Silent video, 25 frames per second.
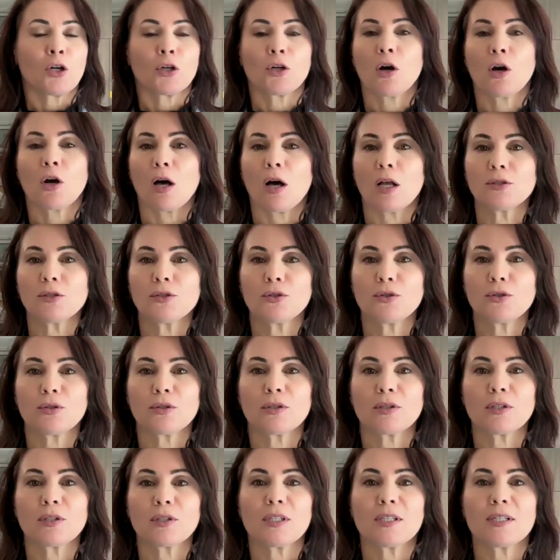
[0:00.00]

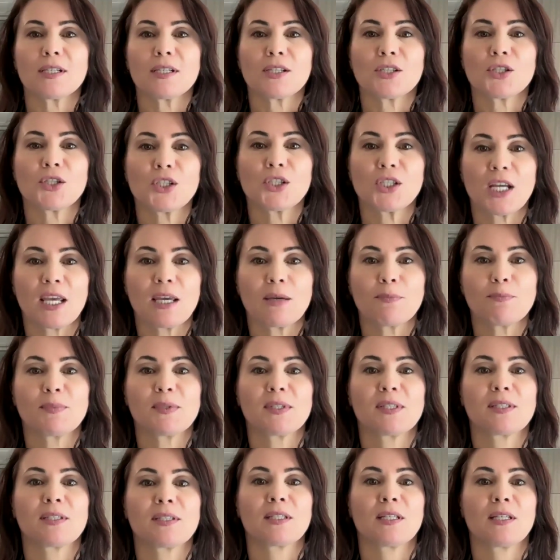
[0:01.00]
Culture
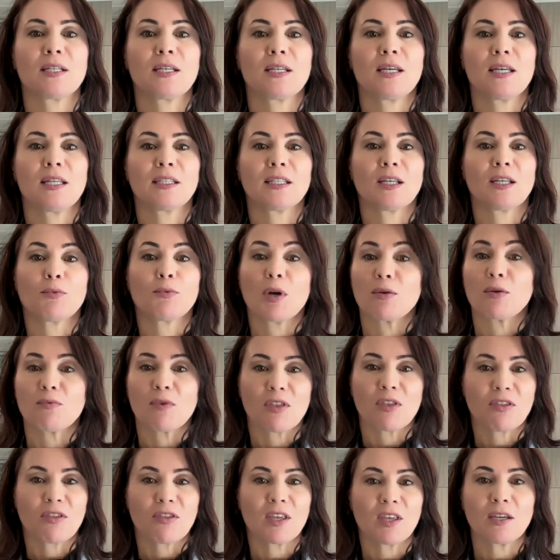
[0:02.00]
shapes the way
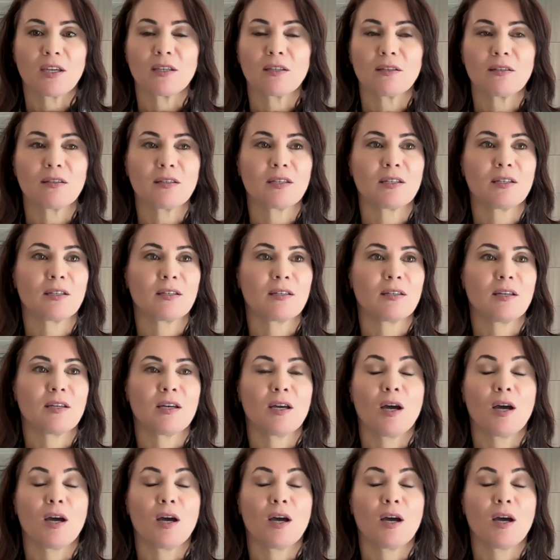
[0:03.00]
we think,